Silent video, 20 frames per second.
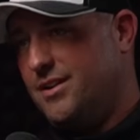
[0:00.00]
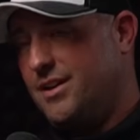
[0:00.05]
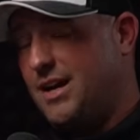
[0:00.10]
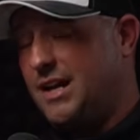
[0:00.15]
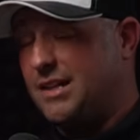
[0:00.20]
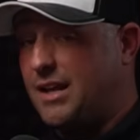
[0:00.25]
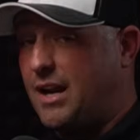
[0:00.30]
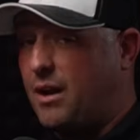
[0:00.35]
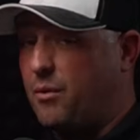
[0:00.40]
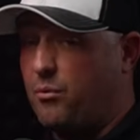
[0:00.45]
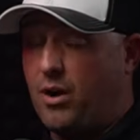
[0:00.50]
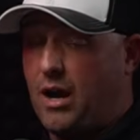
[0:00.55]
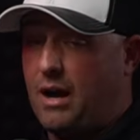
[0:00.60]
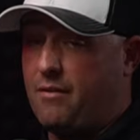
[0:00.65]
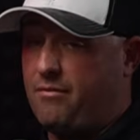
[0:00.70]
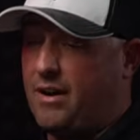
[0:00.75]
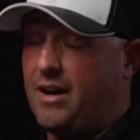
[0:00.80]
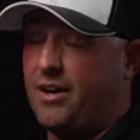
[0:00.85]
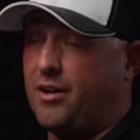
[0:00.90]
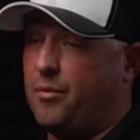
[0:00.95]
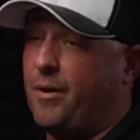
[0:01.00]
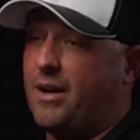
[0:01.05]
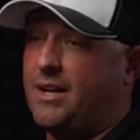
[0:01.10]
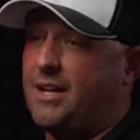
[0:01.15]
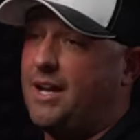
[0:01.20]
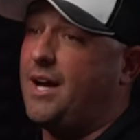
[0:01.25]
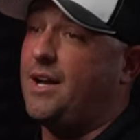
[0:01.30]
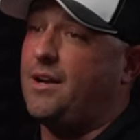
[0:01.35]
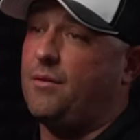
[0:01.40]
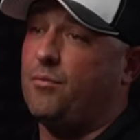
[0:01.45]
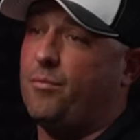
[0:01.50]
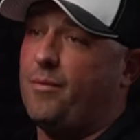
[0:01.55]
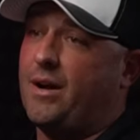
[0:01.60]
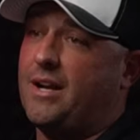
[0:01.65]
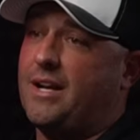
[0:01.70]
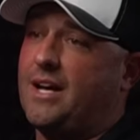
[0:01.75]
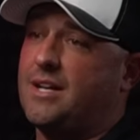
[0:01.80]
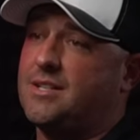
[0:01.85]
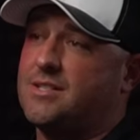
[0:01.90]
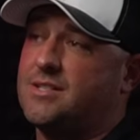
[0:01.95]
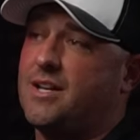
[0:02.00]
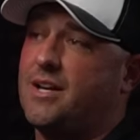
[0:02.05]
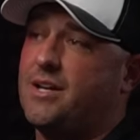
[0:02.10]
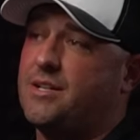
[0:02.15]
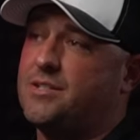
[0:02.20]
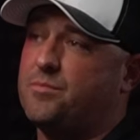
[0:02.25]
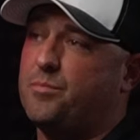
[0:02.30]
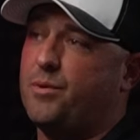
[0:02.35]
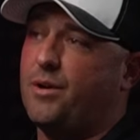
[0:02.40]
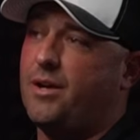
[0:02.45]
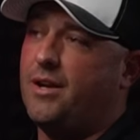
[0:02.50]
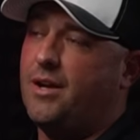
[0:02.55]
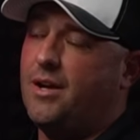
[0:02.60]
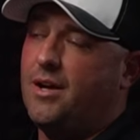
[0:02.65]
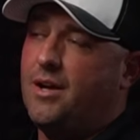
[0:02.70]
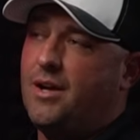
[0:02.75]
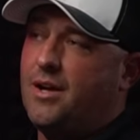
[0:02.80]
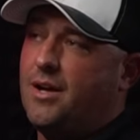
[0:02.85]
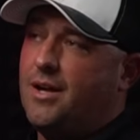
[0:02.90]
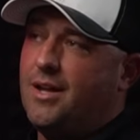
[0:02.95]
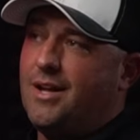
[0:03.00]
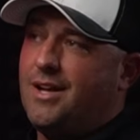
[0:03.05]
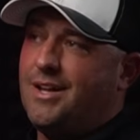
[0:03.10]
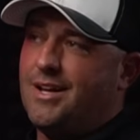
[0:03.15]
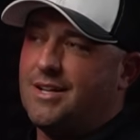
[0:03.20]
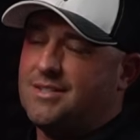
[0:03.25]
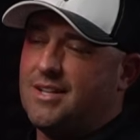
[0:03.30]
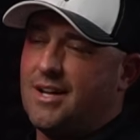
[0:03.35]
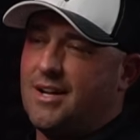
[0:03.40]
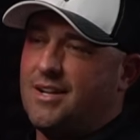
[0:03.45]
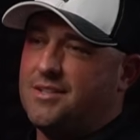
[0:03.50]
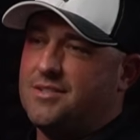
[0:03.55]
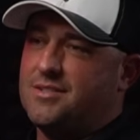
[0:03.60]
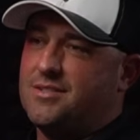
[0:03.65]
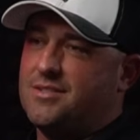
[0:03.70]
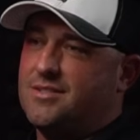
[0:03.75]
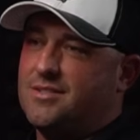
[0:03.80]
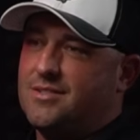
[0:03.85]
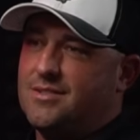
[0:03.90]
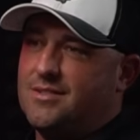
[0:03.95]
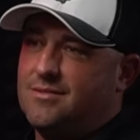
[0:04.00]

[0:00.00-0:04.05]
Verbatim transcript: Not that I, I, value my dad, what my dad says, but that's not his